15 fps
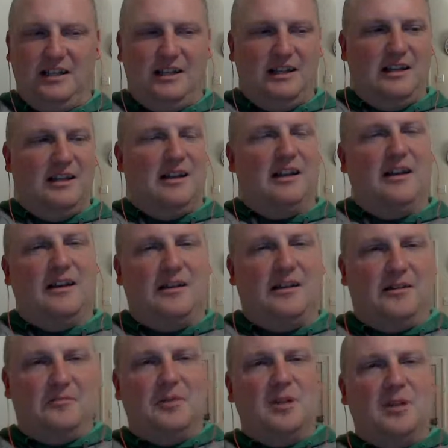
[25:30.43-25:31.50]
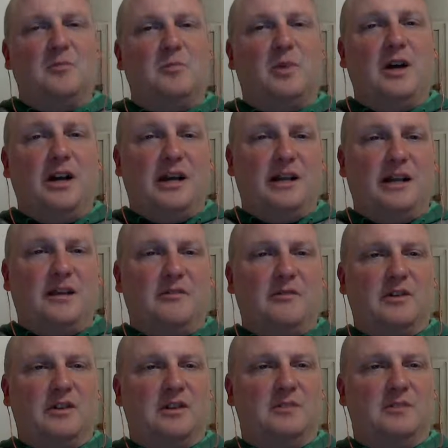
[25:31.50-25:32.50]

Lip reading: But I wanted to